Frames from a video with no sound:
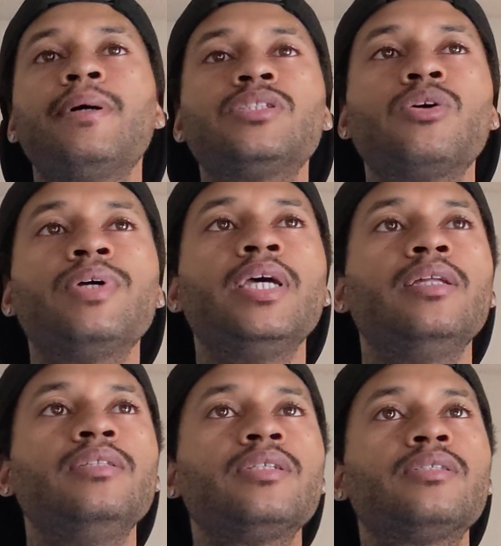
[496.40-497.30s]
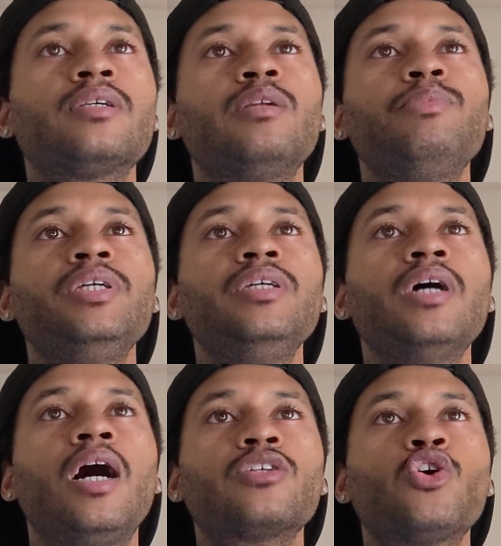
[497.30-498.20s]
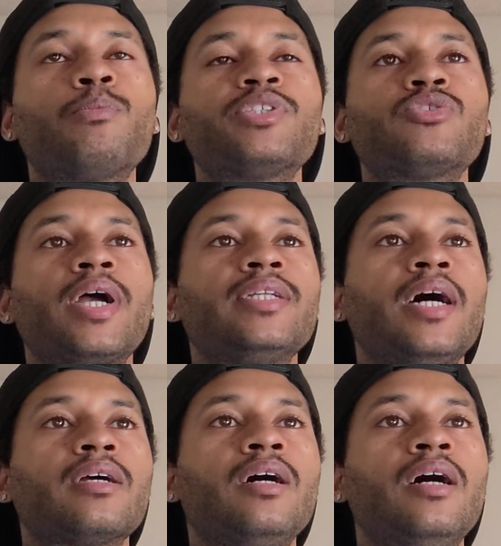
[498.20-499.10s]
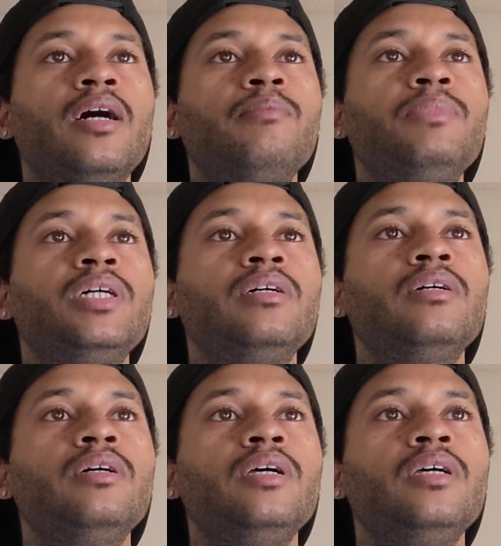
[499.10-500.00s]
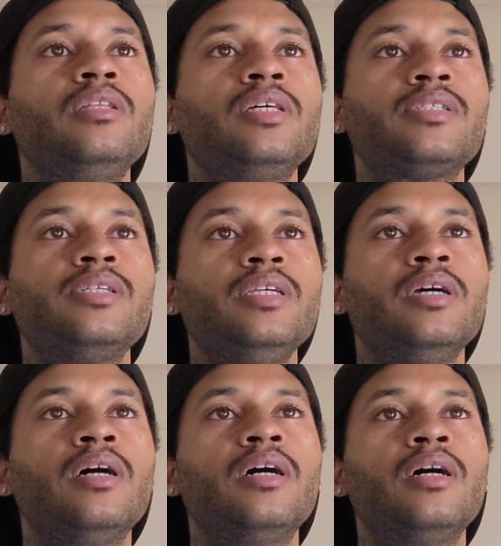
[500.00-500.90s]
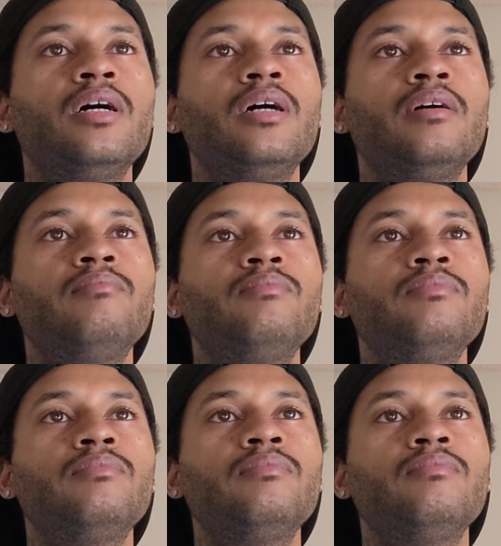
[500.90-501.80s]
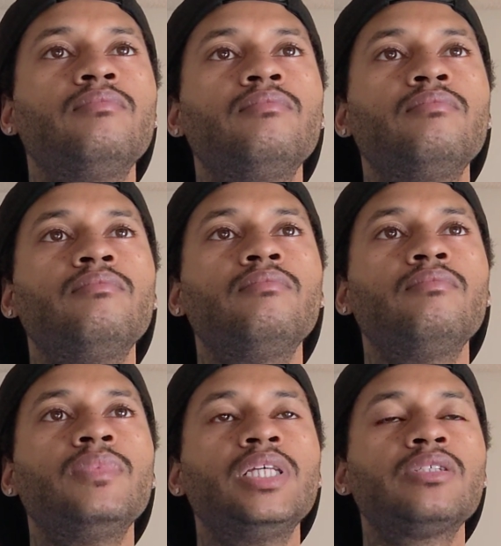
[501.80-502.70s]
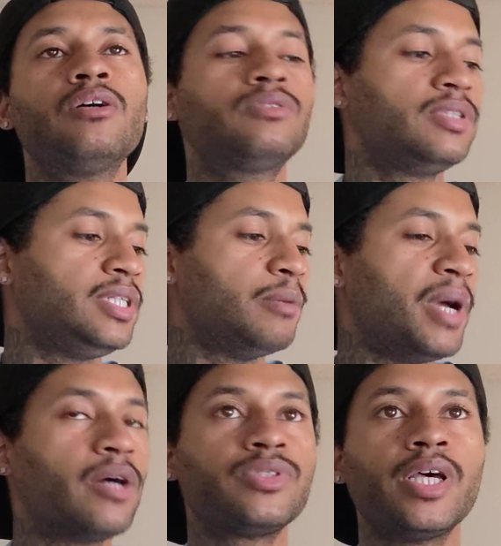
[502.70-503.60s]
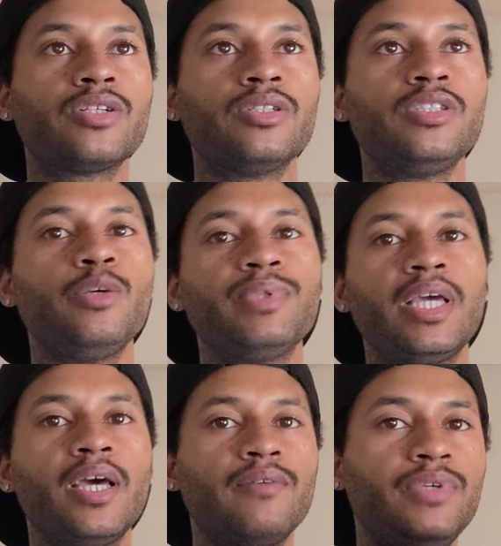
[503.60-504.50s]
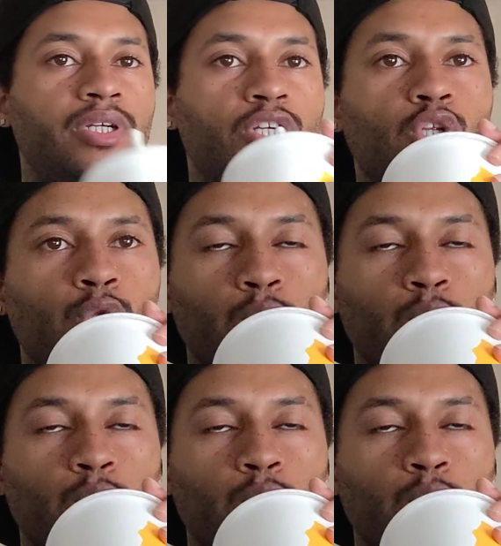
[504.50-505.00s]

So again, this is going to be octoberstrike.com. Let's see. Um, let's go to the About section and see what they have here.